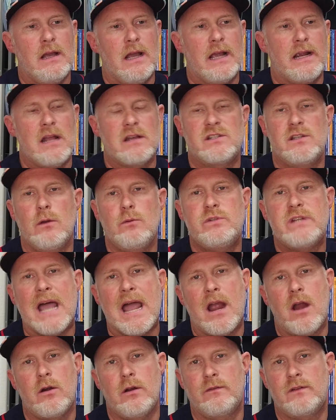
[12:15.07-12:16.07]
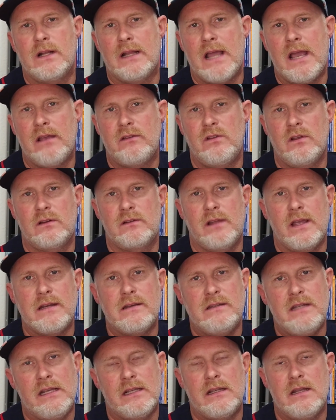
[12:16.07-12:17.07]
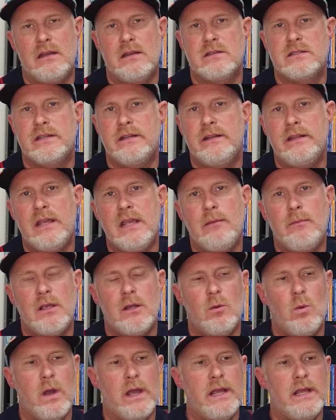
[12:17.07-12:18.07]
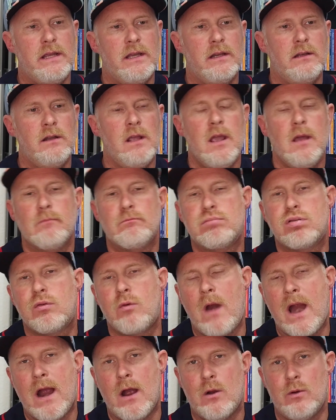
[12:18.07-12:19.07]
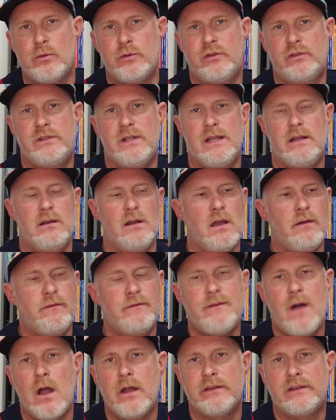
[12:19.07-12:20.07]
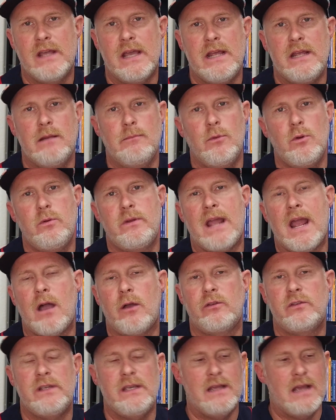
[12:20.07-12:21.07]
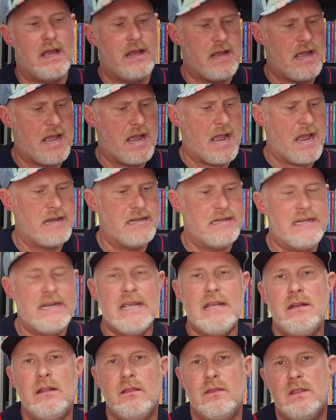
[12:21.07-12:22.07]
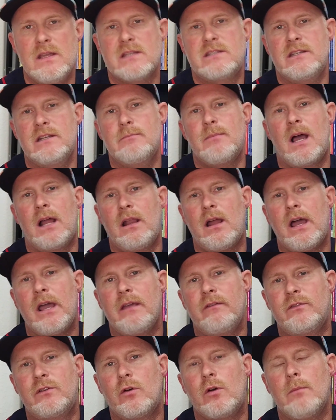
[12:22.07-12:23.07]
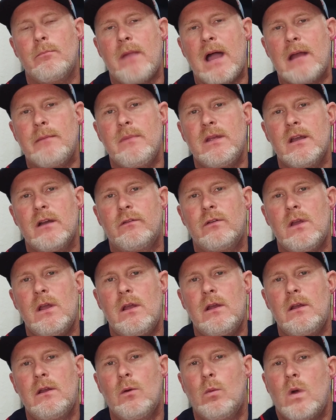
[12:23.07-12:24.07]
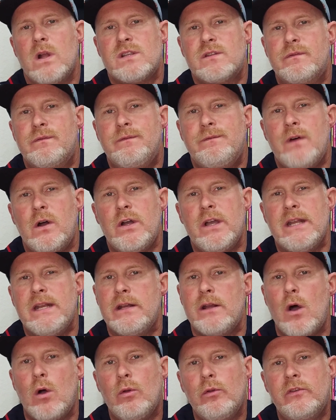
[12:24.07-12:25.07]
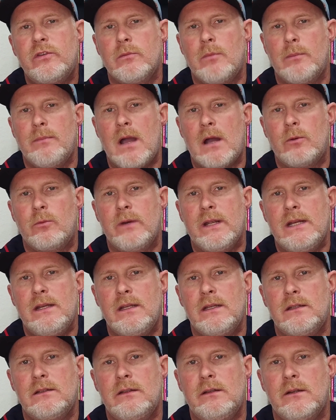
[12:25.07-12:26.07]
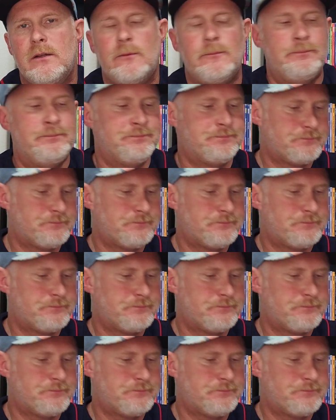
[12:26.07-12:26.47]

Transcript: I got so tired of classics like Dickens and Hemingway and Proust and Afonte and Bukowski. I needed this in my life to remind me of what's fun and wholesome about reading, you know.